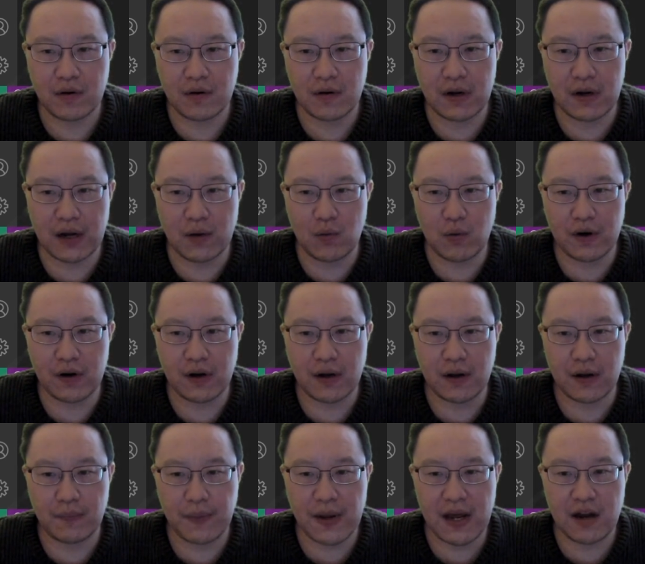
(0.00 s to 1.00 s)
with
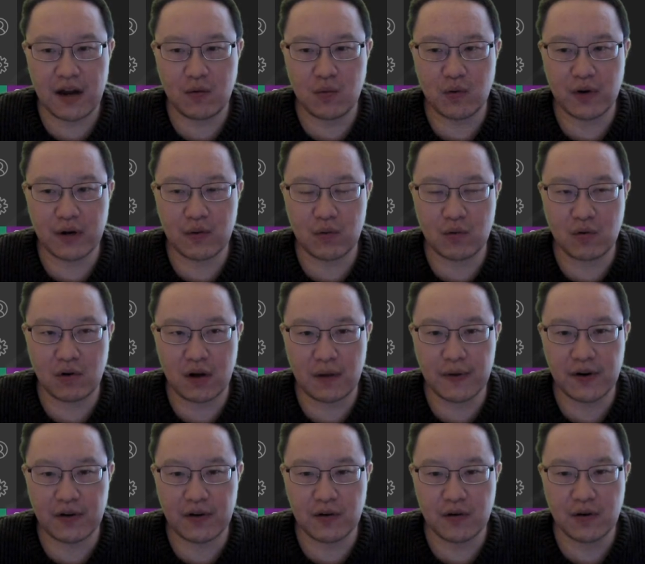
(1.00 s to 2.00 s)
a password equals
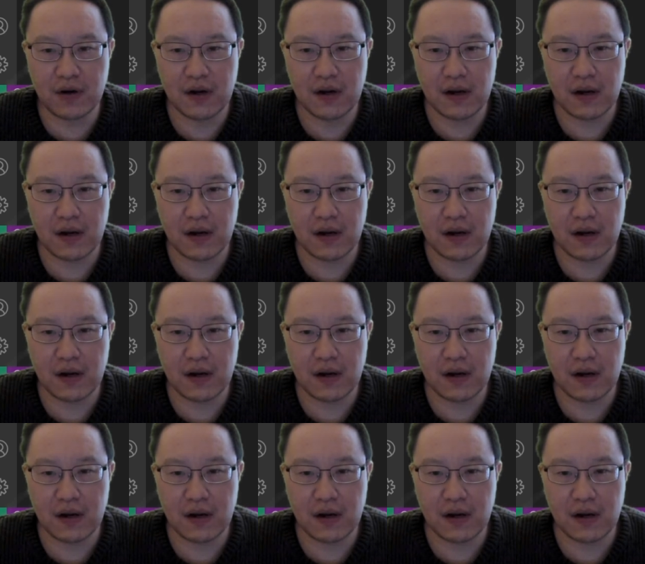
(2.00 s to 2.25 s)
lobster,